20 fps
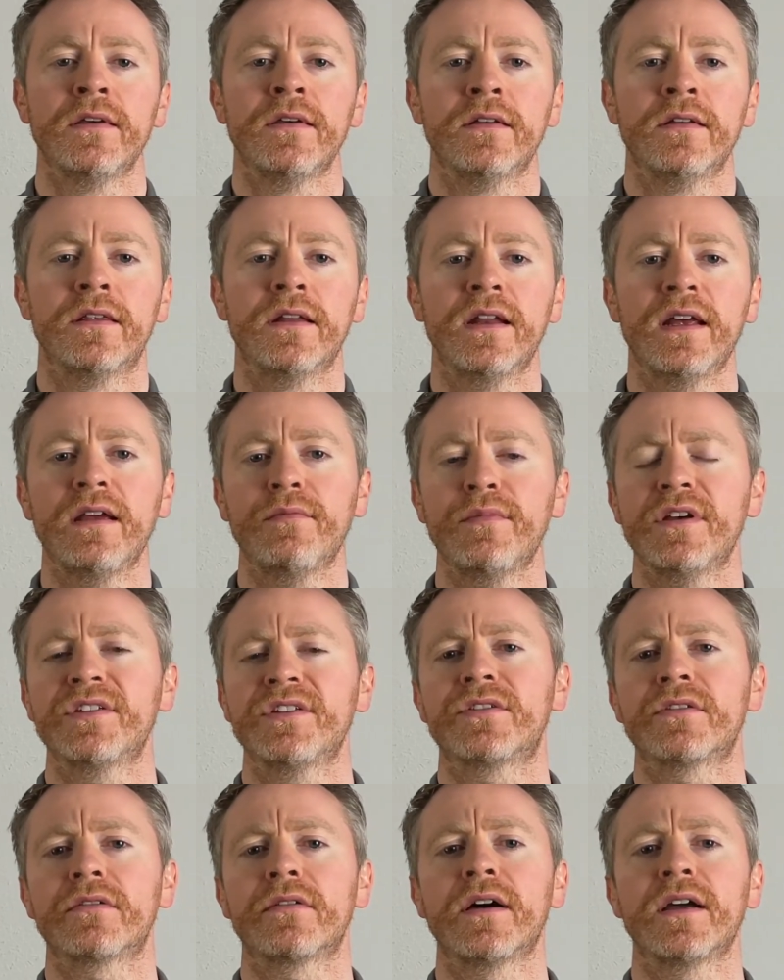The name is
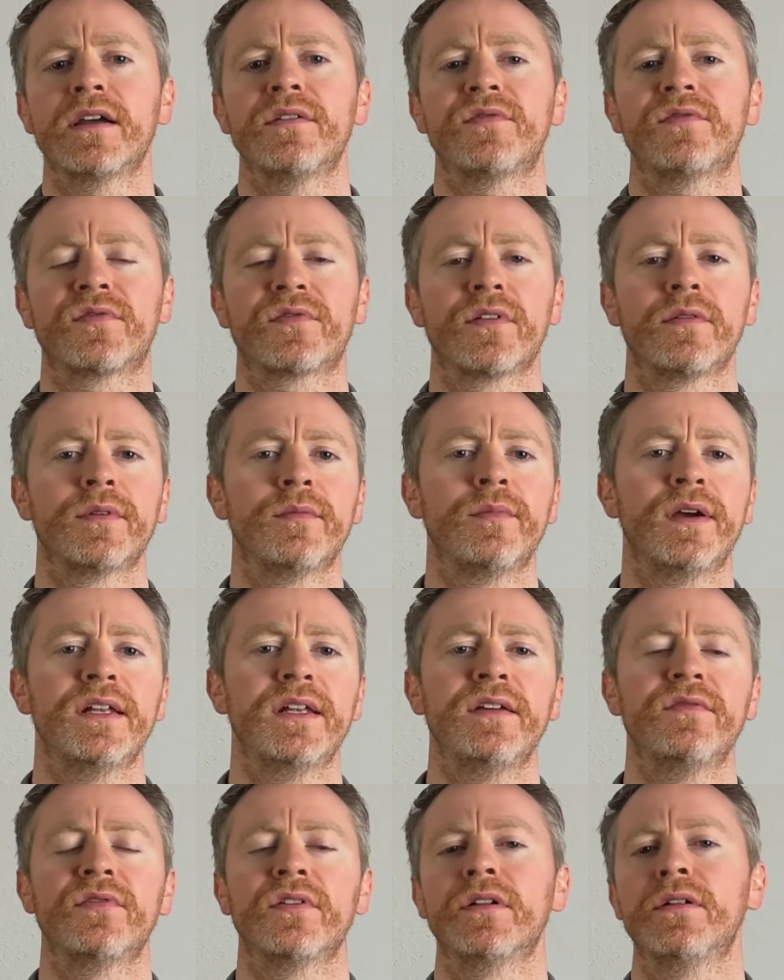derived from the
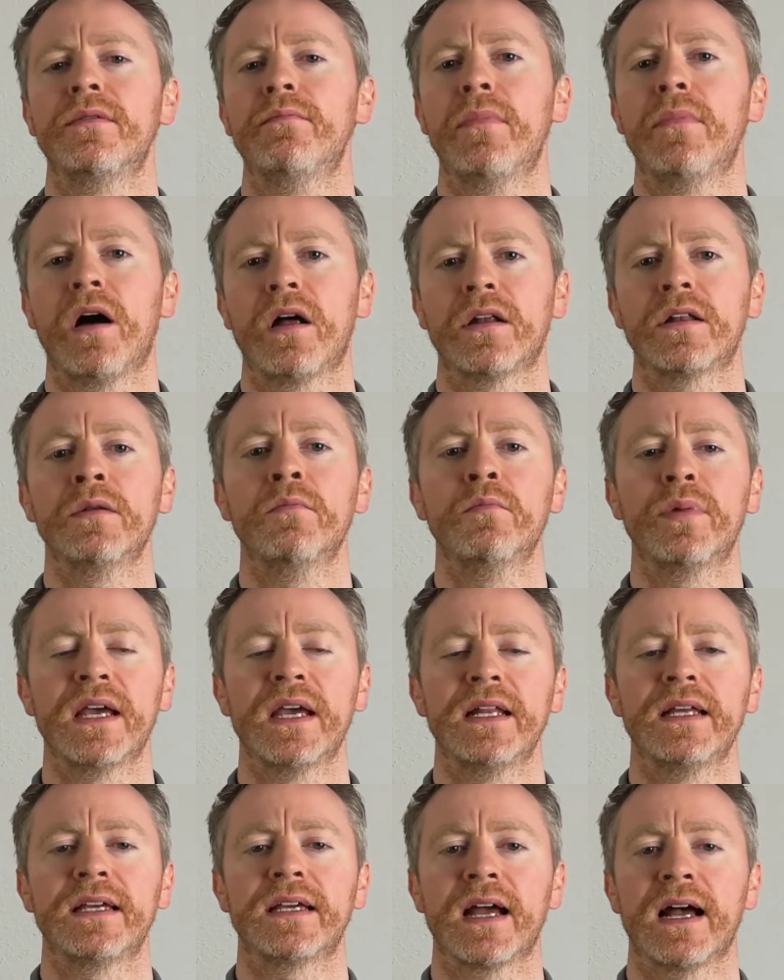medieval Motte and
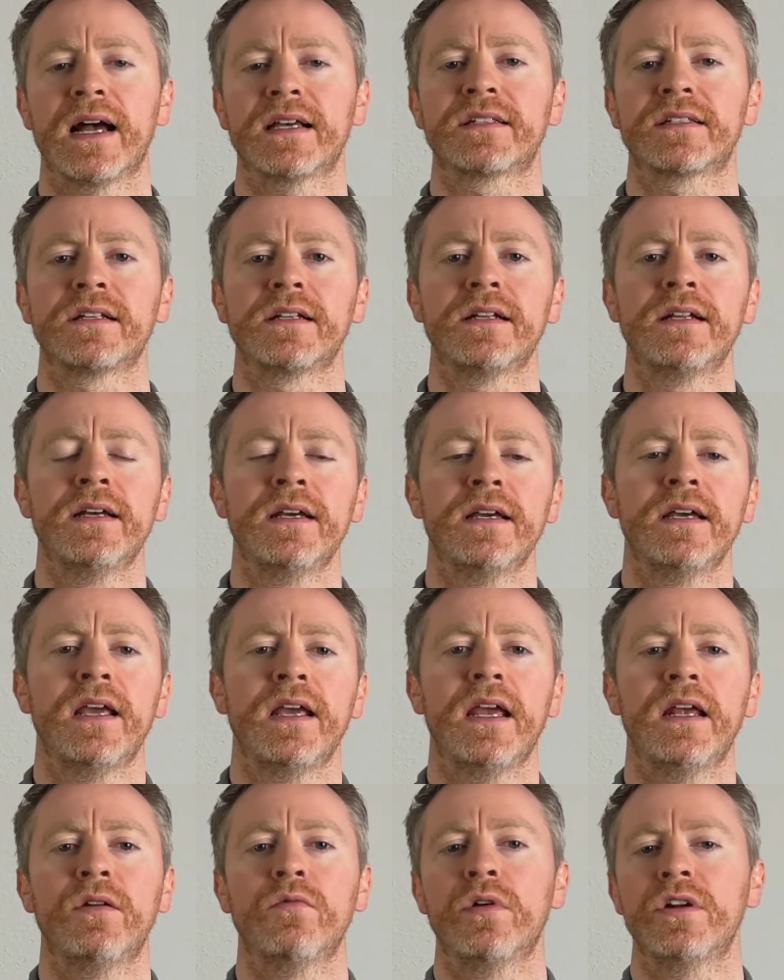Bailey castle,
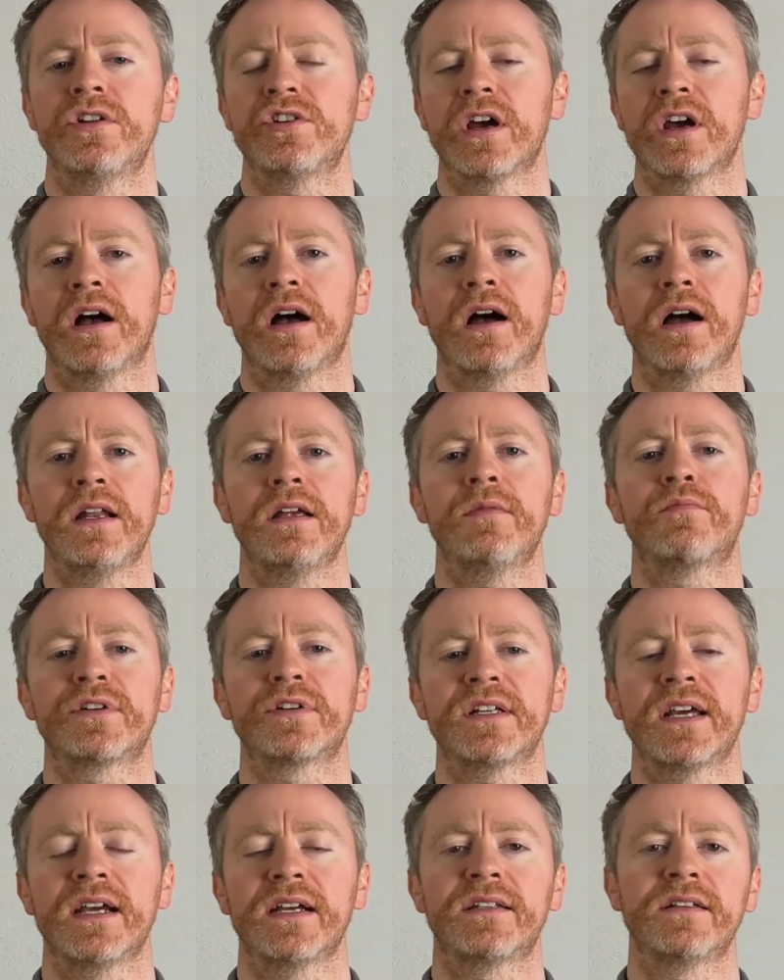in which a highly
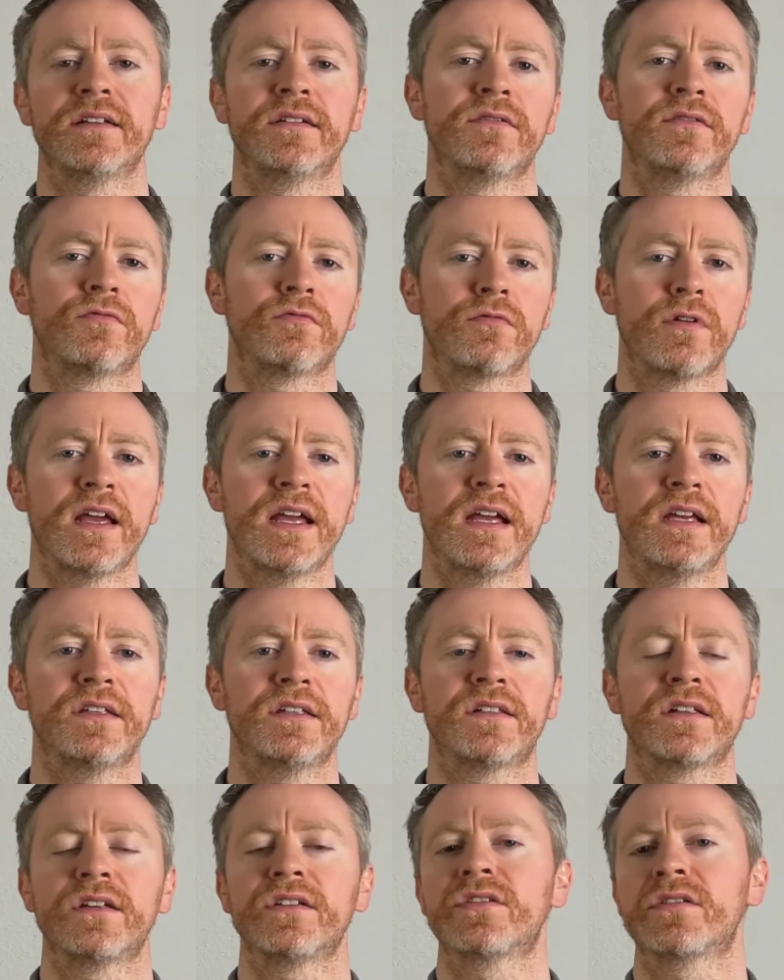protected,
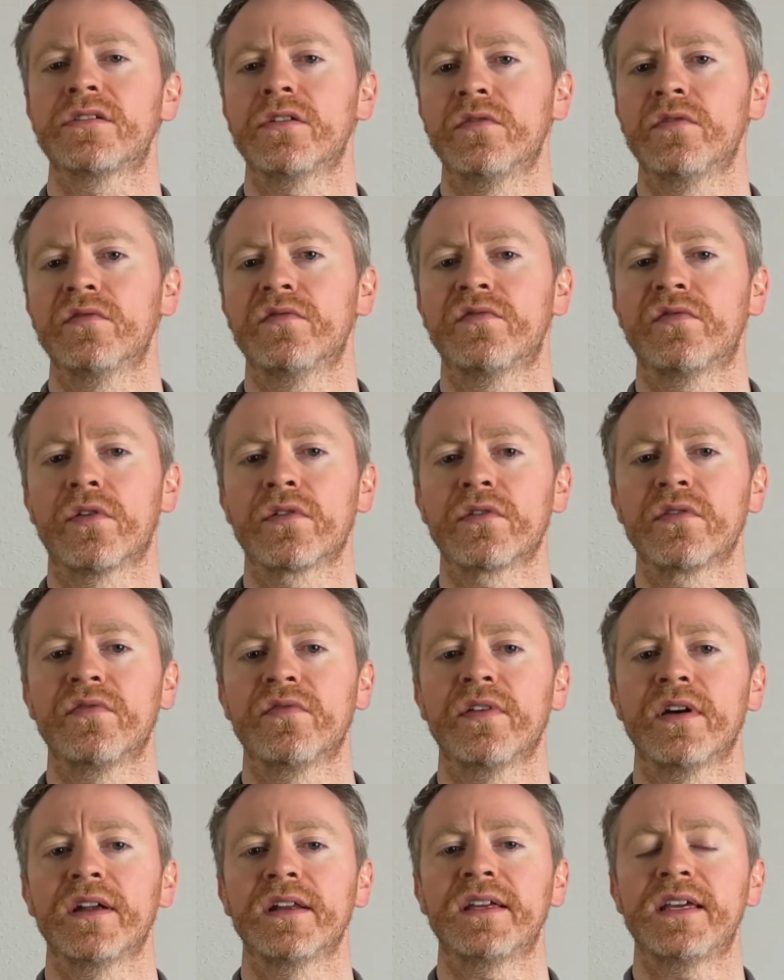raised,
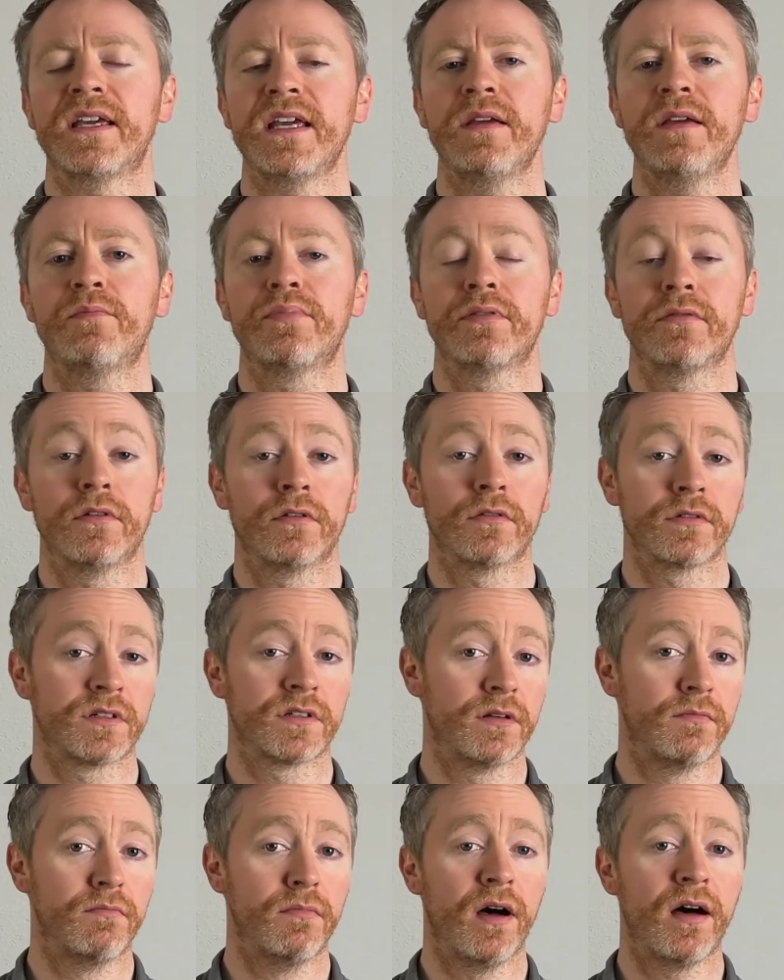stone-fortified keep, known as the
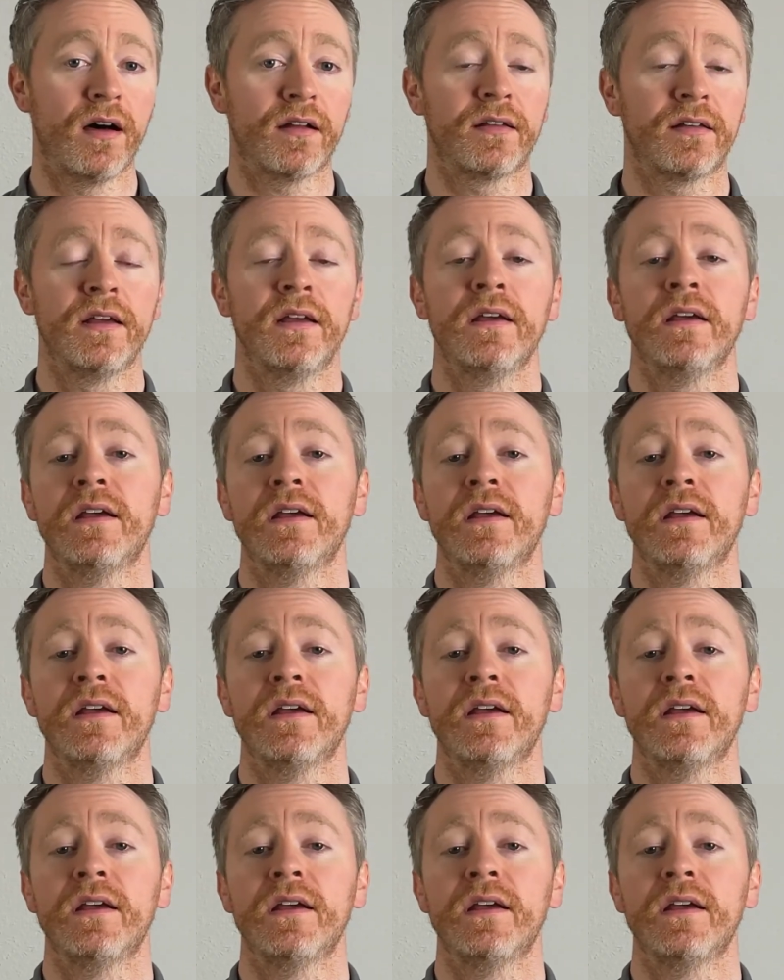Motte,